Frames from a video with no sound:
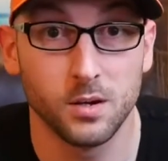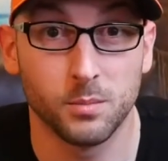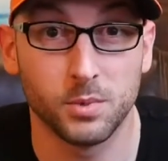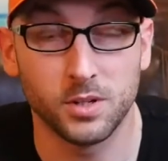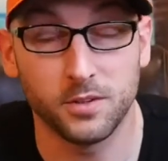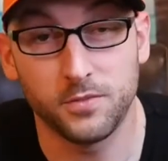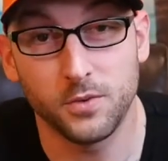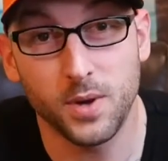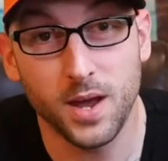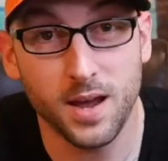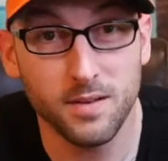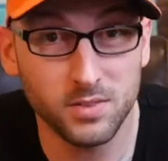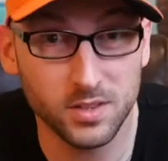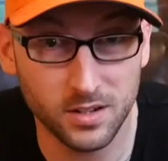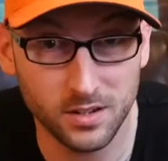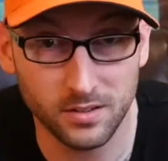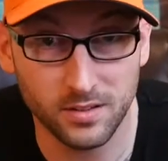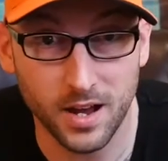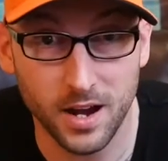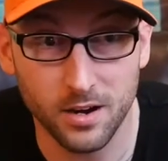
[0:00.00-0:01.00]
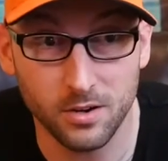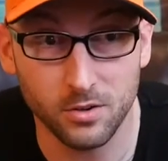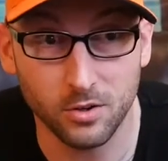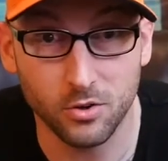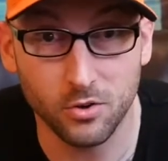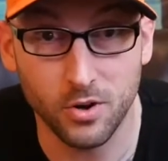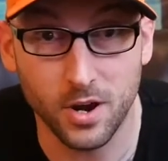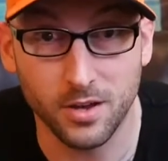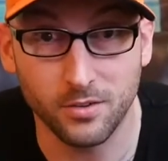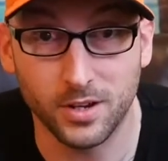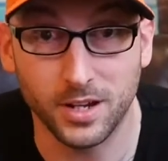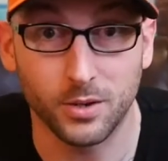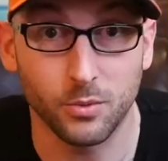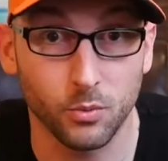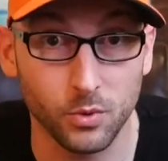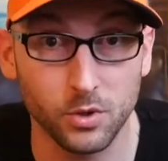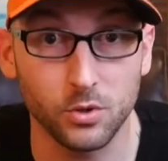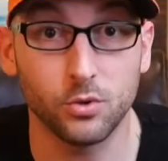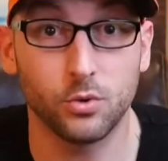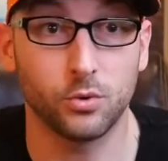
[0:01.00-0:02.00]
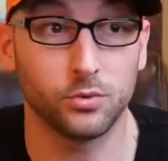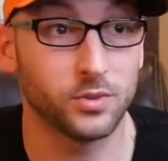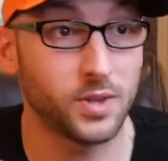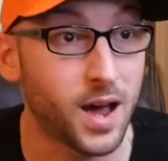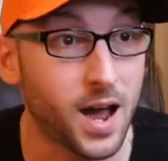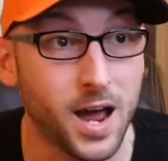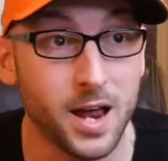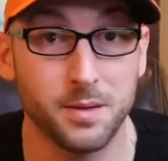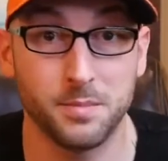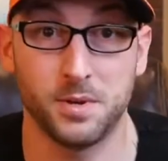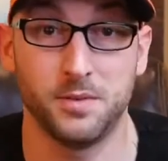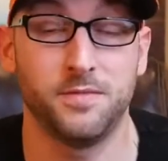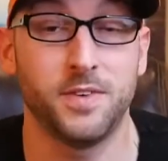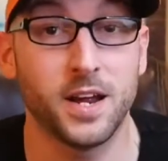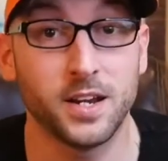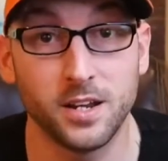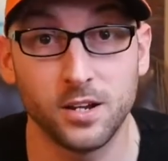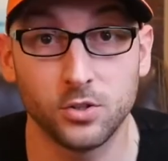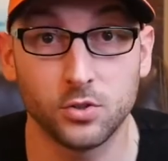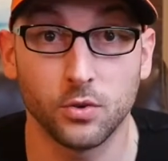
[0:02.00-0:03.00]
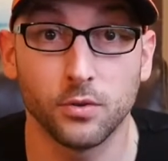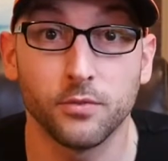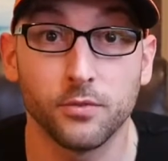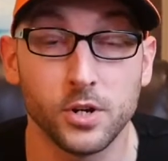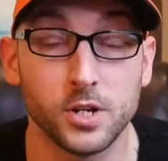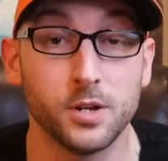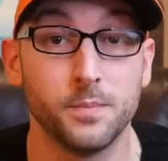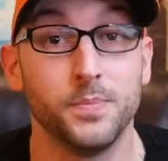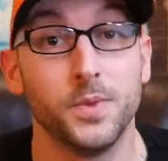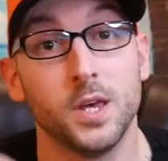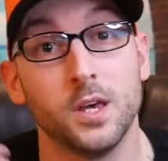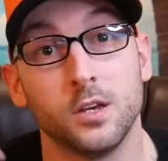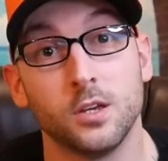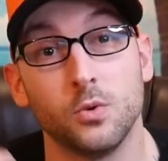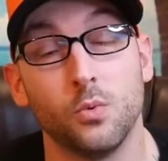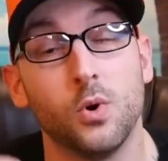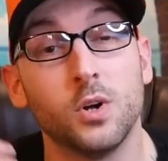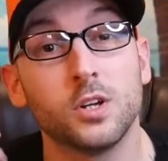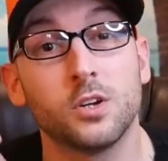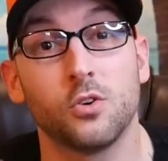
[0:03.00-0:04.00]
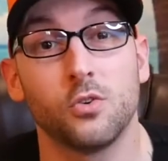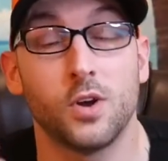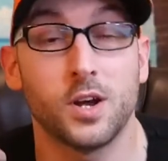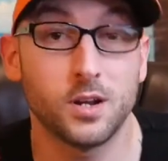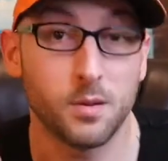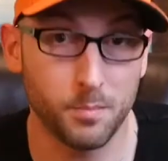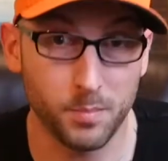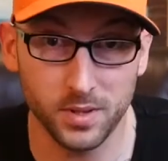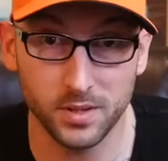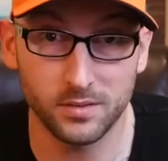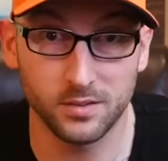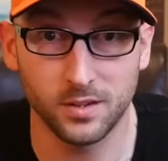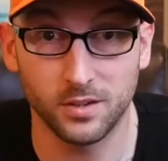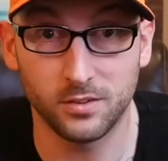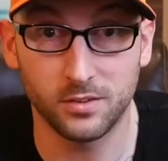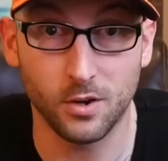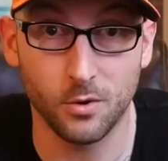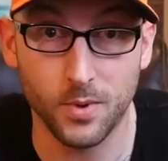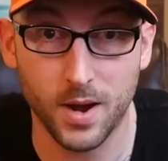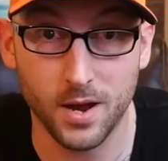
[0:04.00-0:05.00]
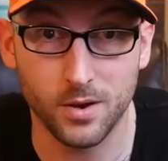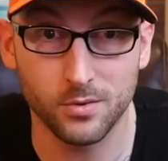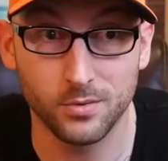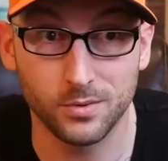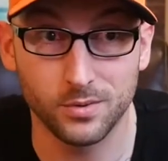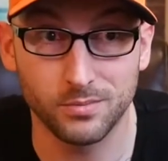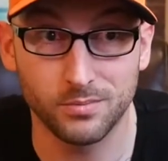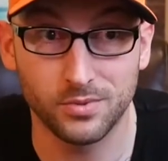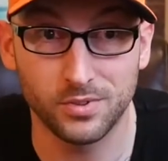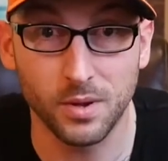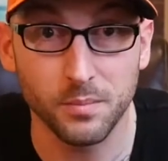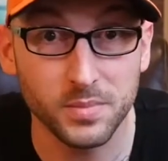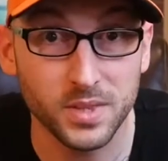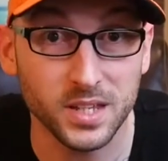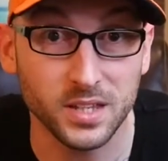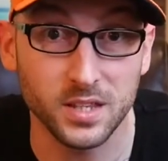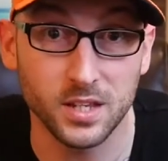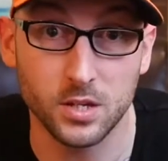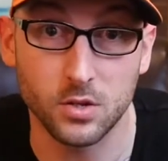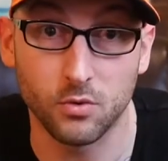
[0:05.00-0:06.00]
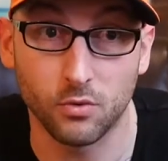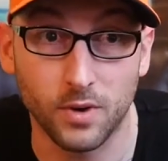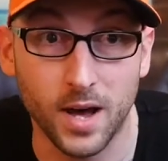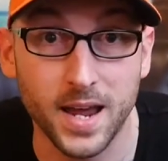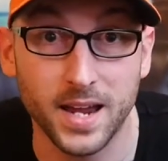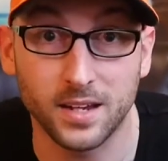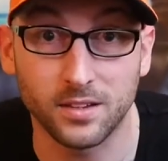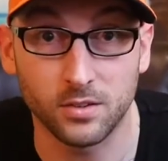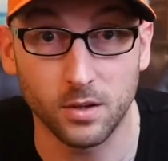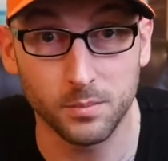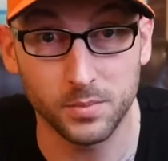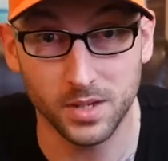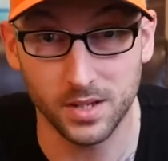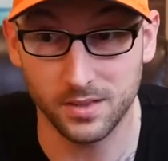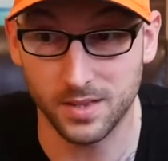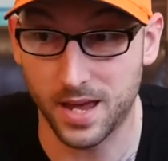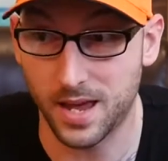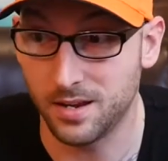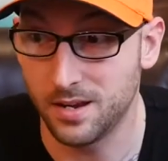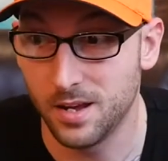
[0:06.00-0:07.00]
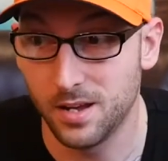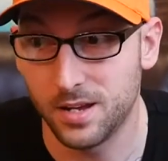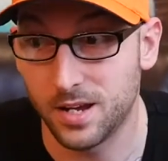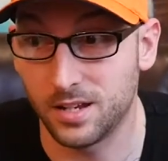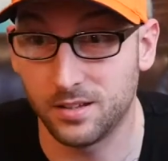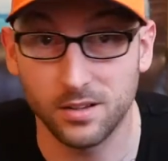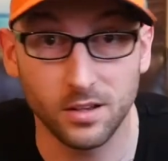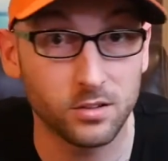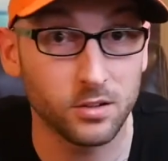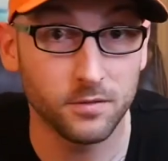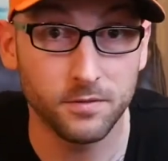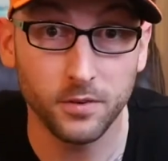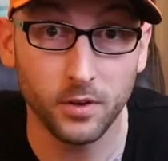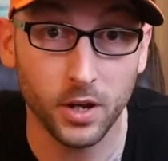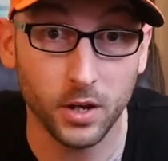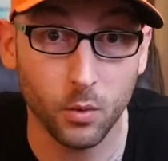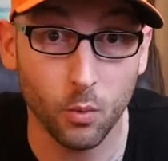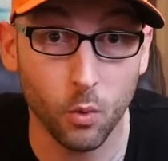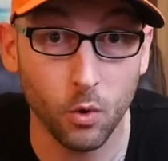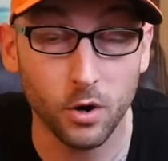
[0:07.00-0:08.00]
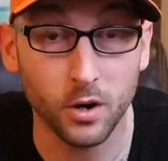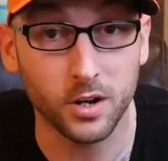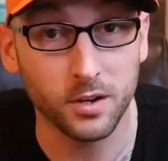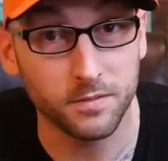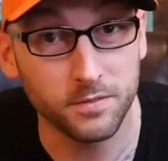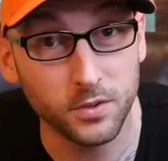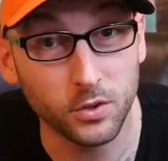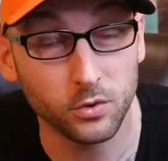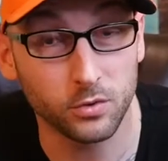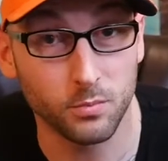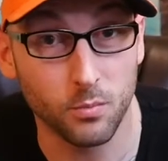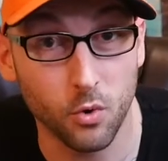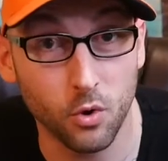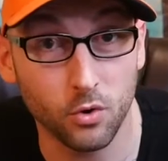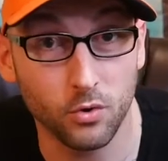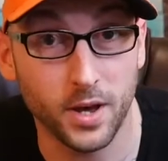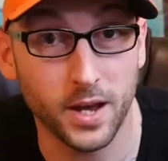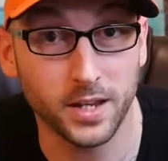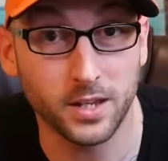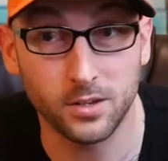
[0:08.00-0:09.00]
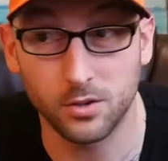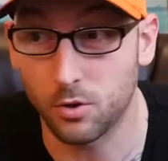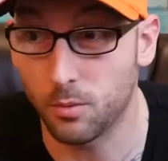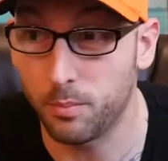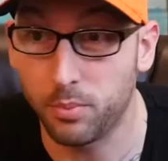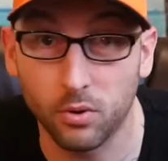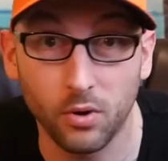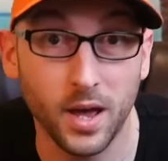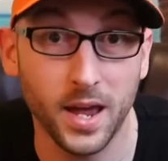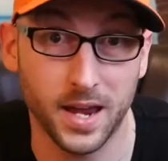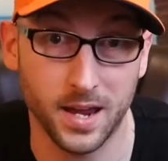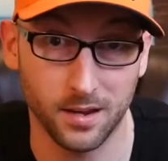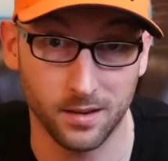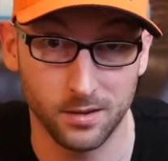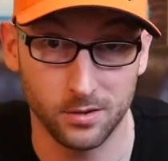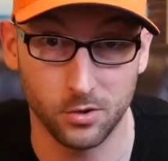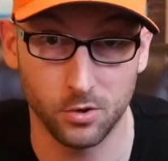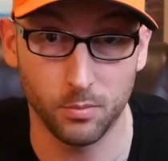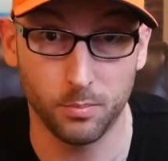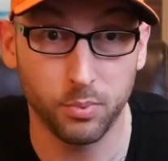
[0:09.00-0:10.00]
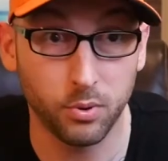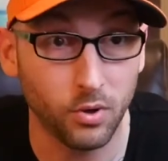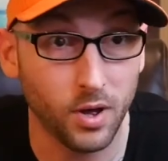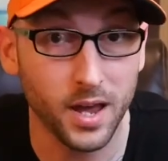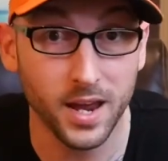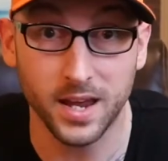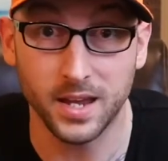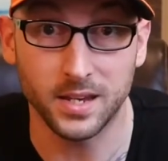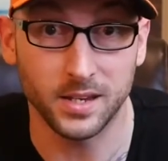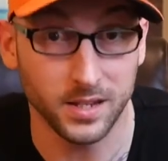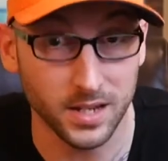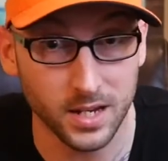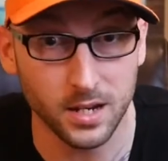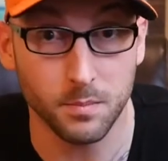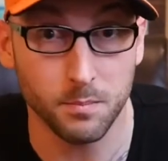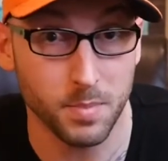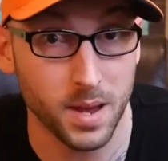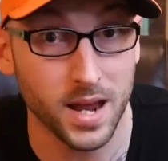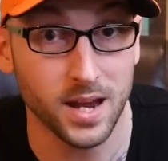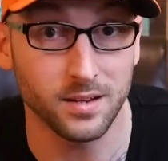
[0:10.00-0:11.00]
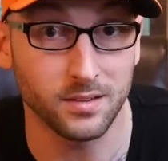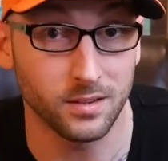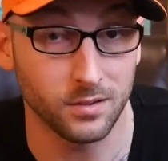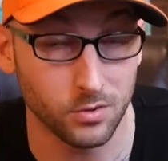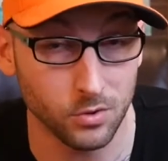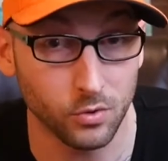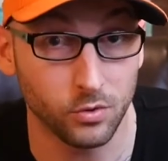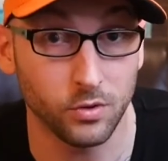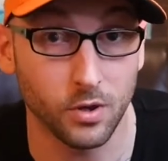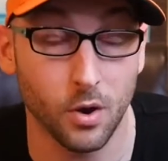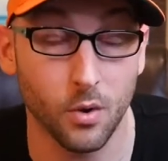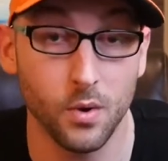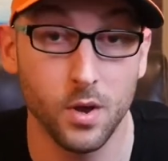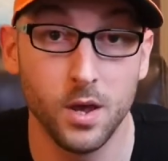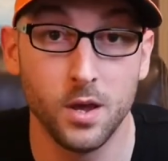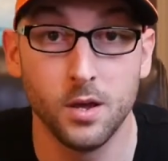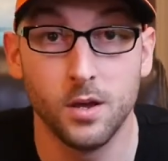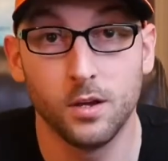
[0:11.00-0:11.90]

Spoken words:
But if you have the desire to create like real time and financial freedom, you want to create a business around something that you like, something that it doesn't feel like work. It feels more like you're playing. You're playing and getting paid to do so.